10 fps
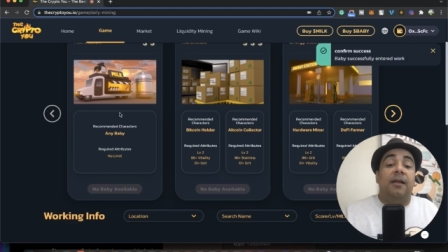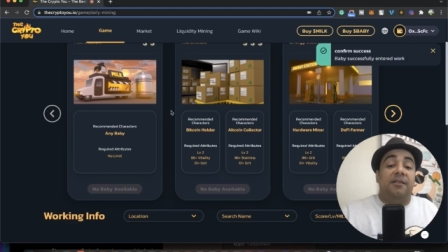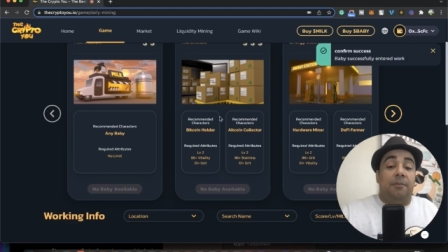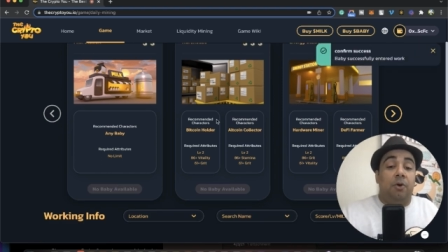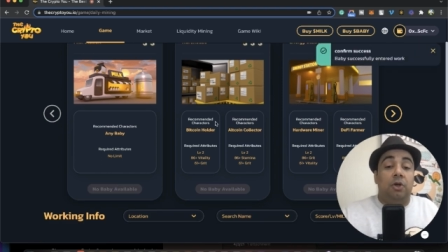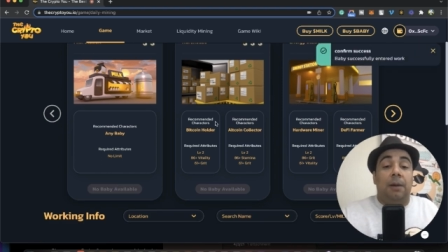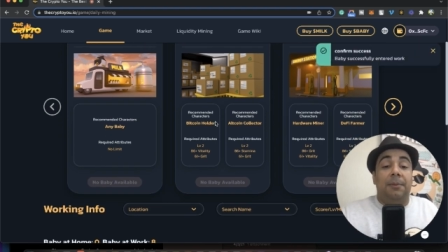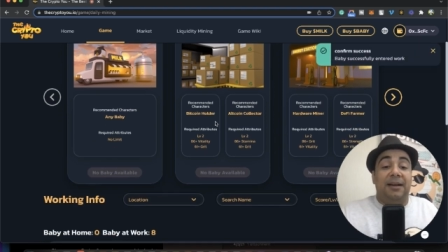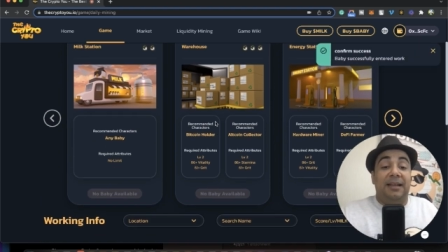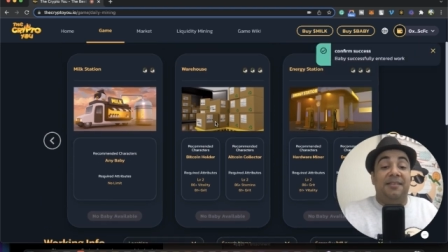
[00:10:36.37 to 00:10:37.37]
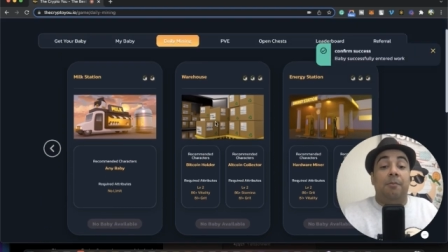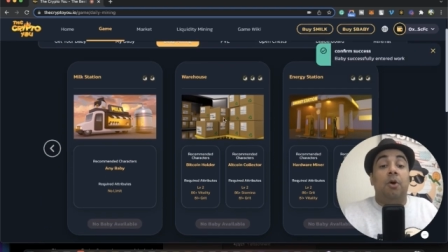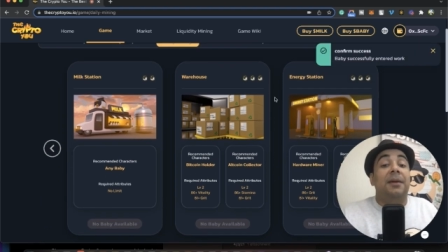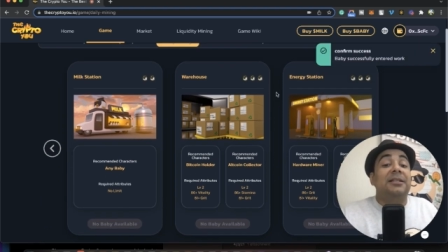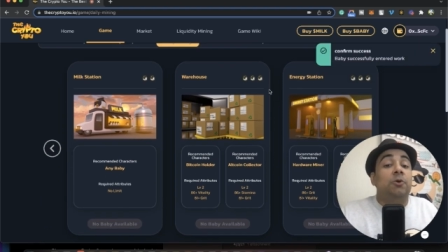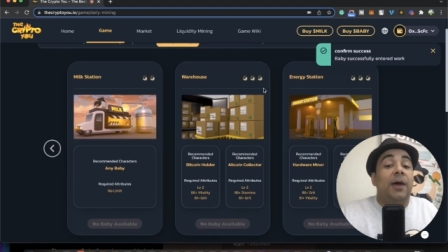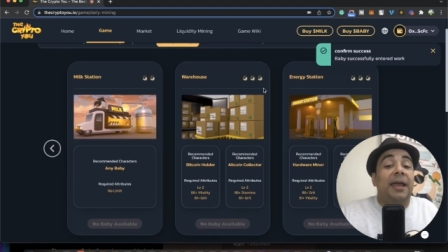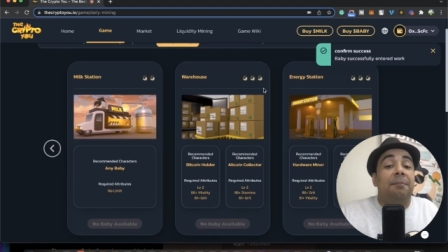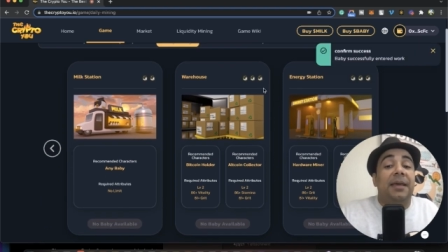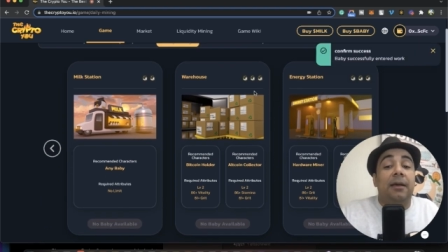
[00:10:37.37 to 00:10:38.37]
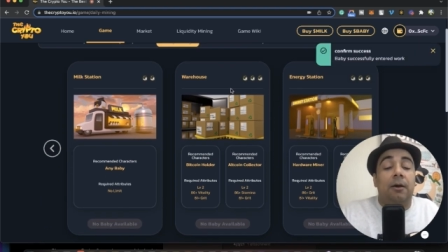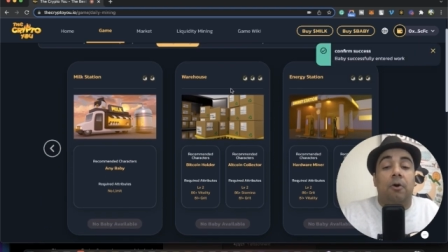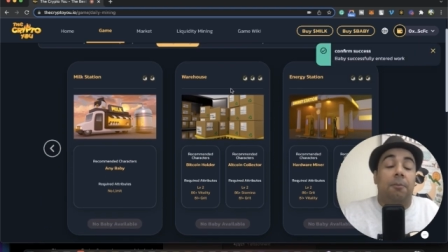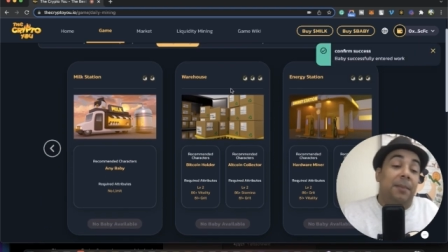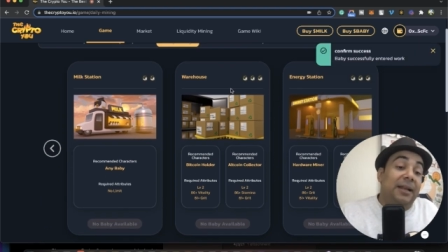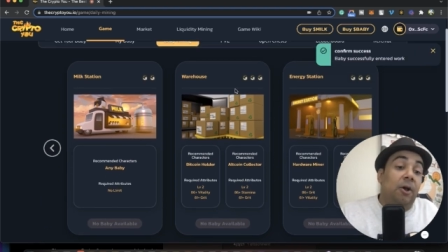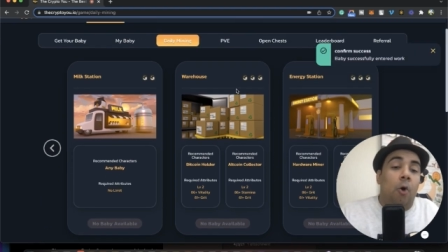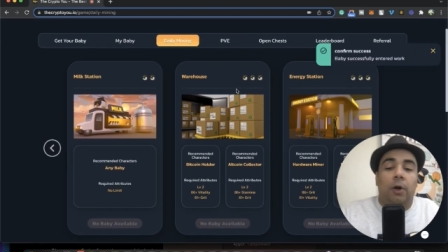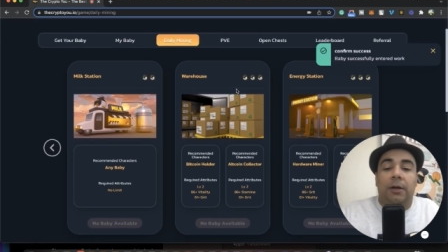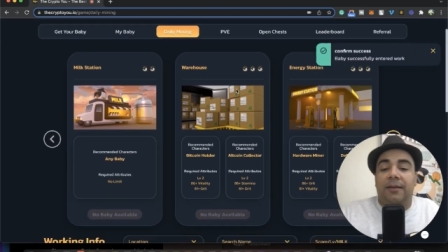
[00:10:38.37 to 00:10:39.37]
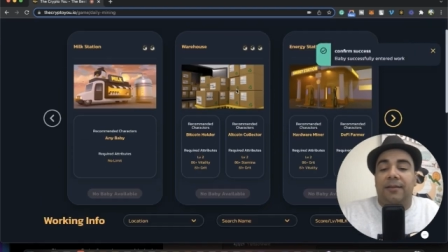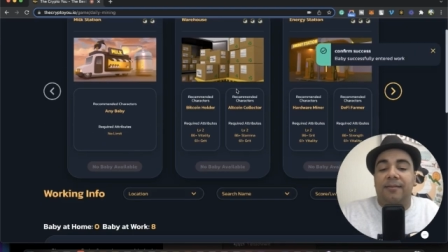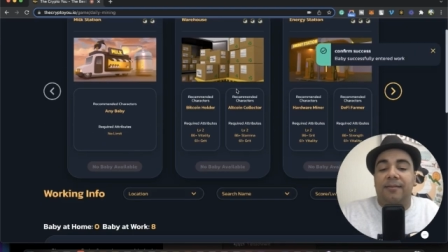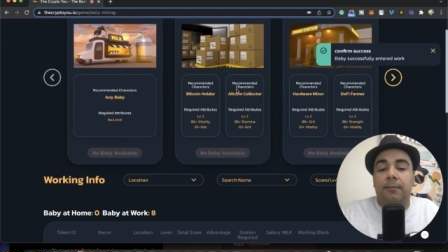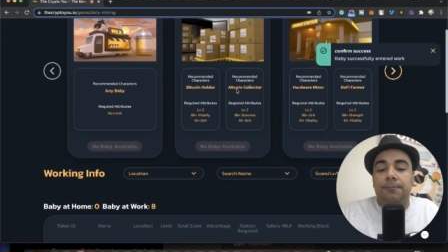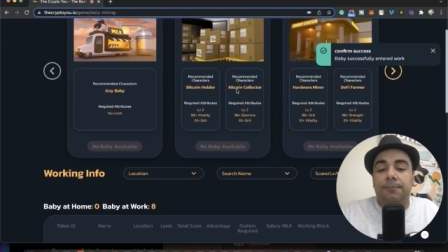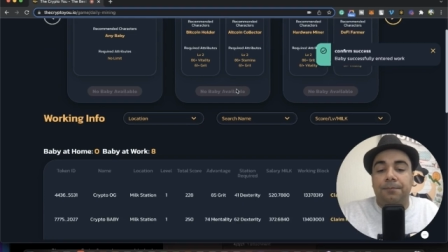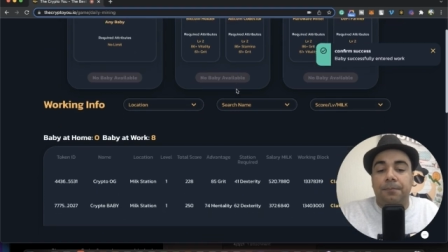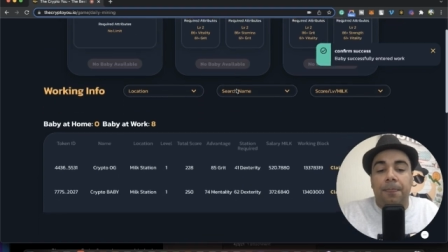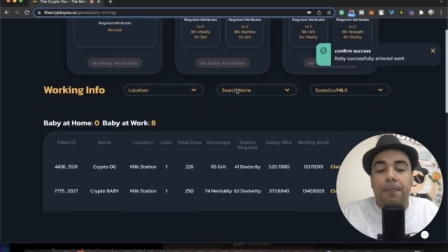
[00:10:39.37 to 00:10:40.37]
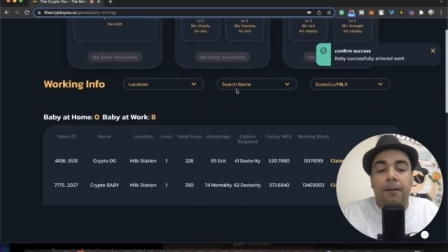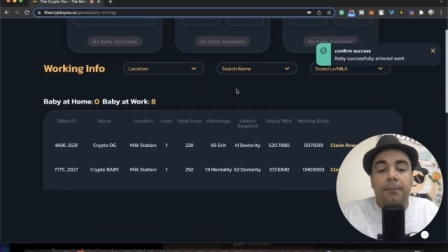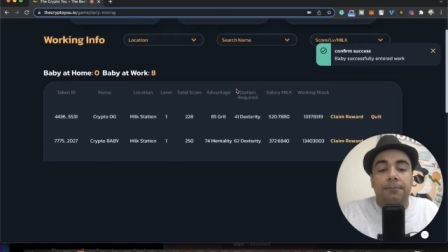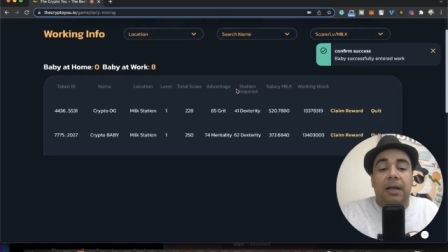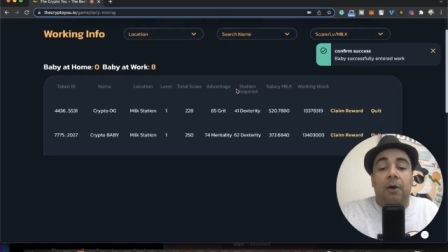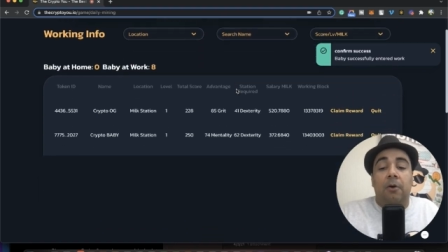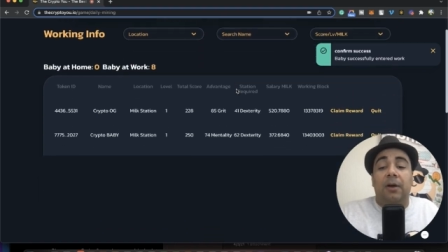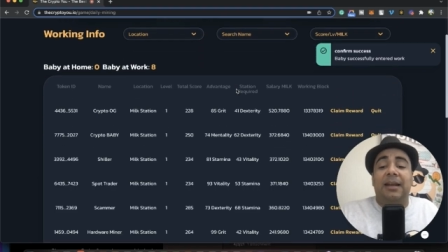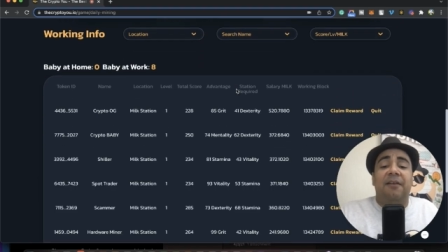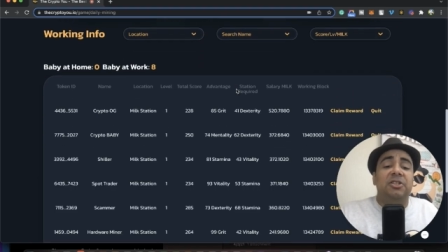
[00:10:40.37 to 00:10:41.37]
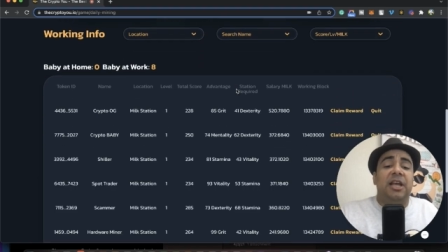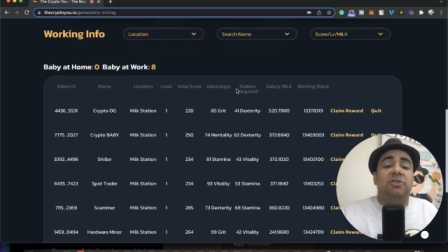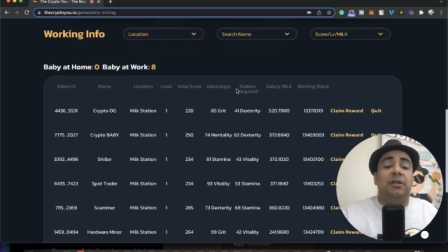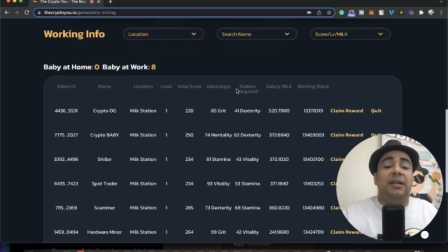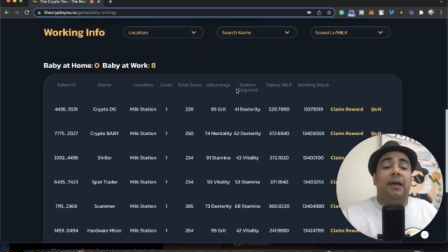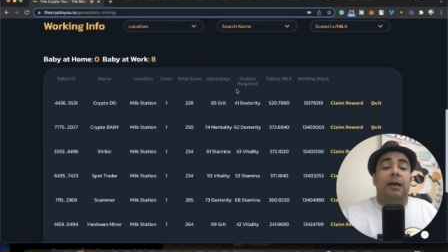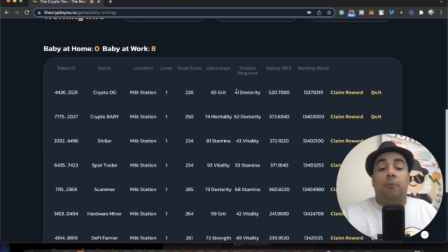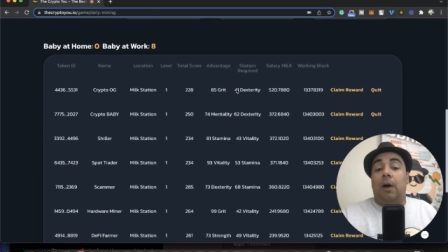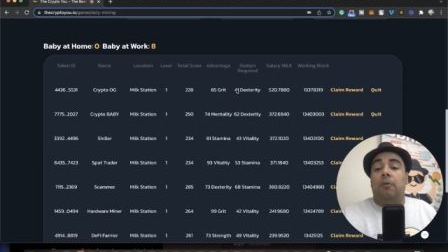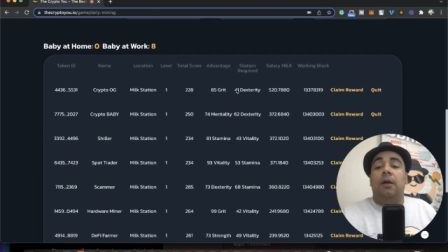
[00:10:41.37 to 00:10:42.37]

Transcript: The more you upgrade, the more money you can make, or milk coins. Now, in average, actually, wow.